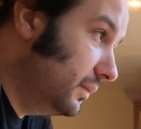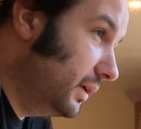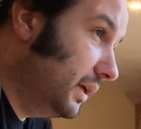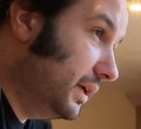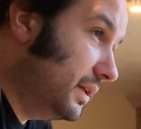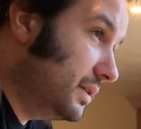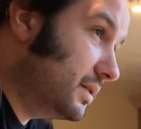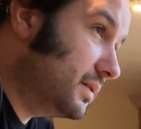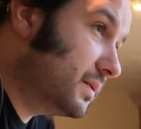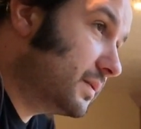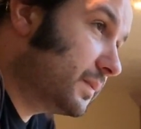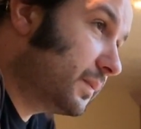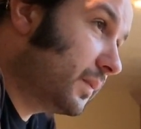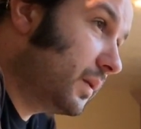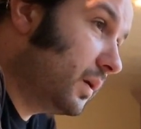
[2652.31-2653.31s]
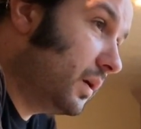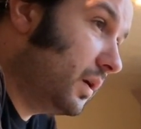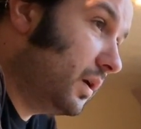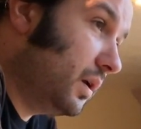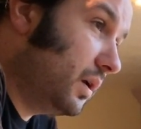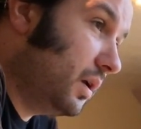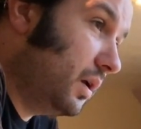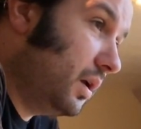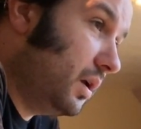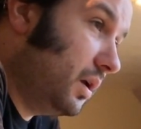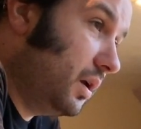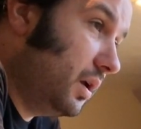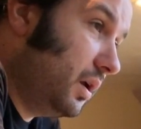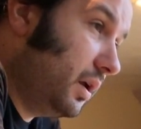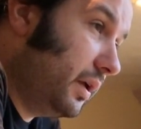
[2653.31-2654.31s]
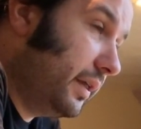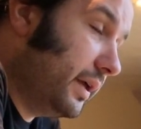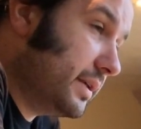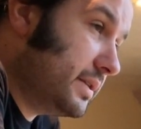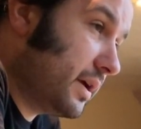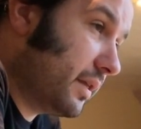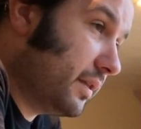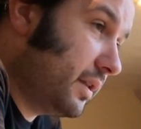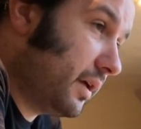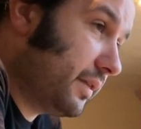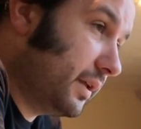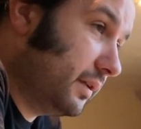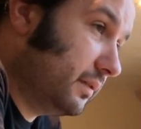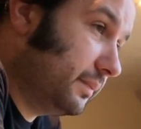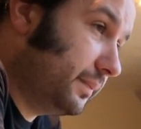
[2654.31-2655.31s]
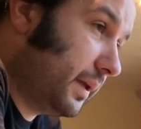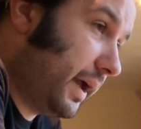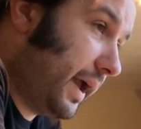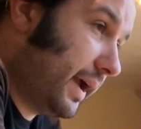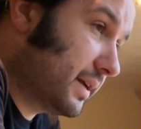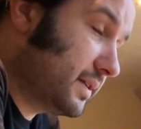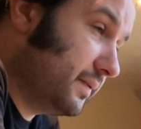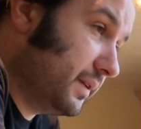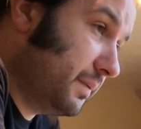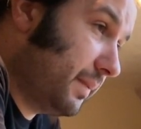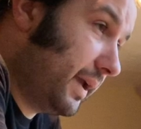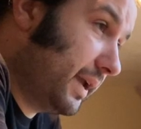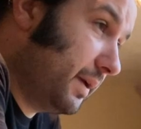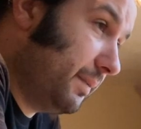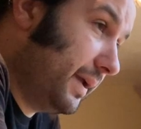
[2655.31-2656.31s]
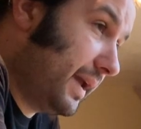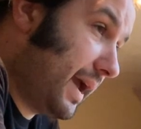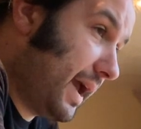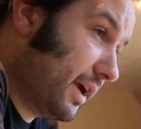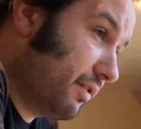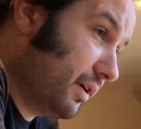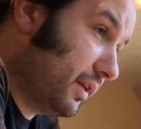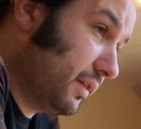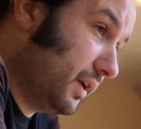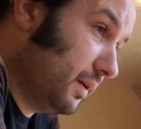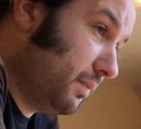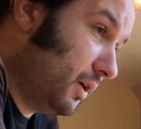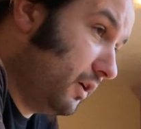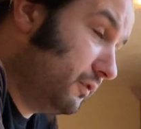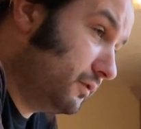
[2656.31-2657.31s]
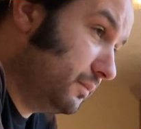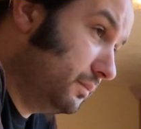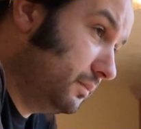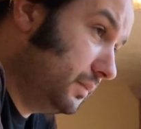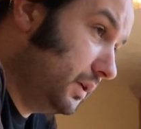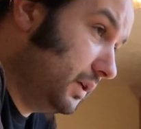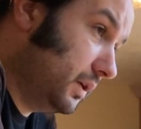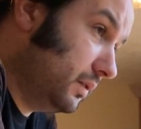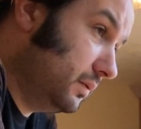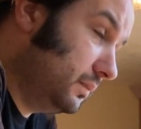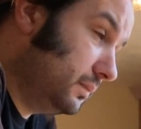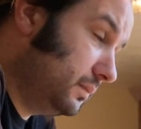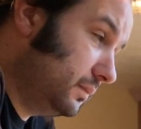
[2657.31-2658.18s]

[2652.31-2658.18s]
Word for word: It's there's nothing like actively making me gag or anything apart from you know